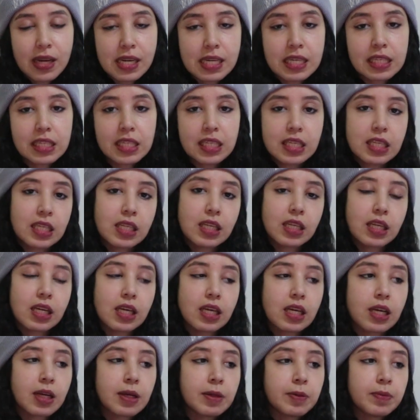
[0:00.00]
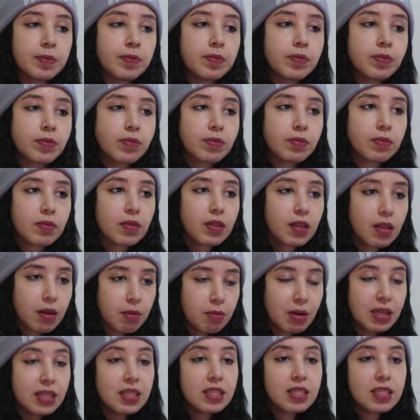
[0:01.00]
I can see
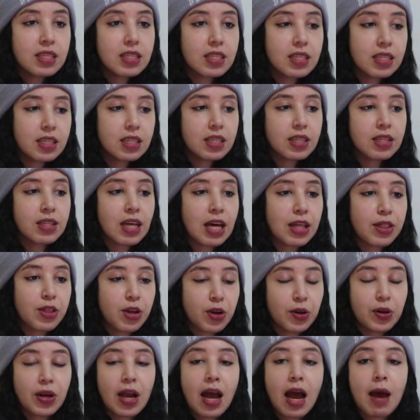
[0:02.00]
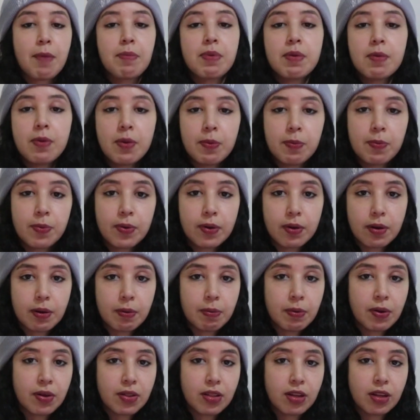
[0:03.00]
but you see that they're happy
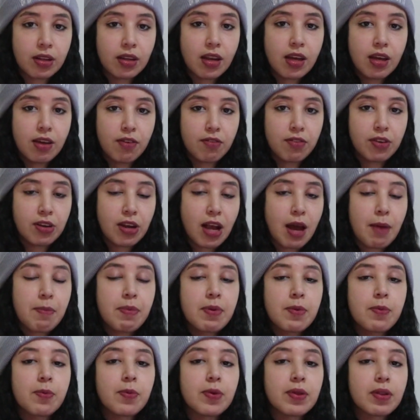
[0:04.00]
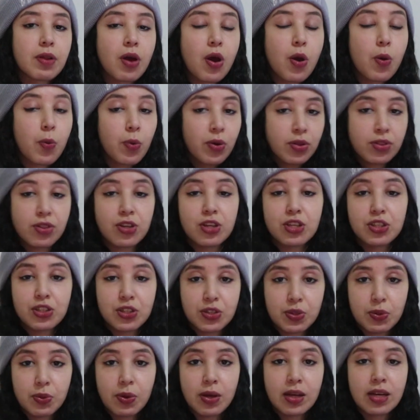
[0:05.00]
about their life, they're happy with what they're
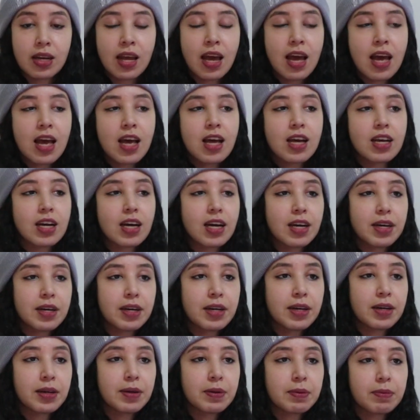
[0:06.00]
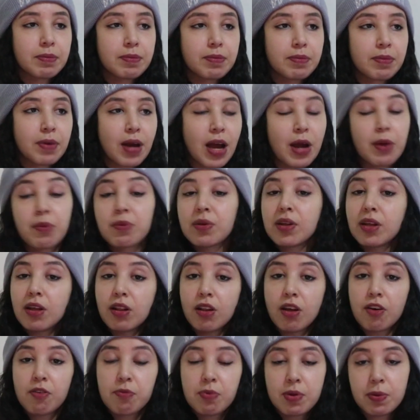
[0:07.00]
doing. I really
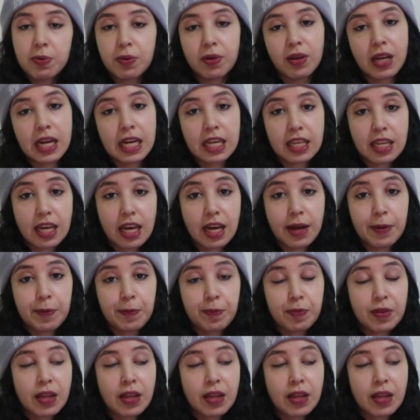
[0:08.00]
love people like that.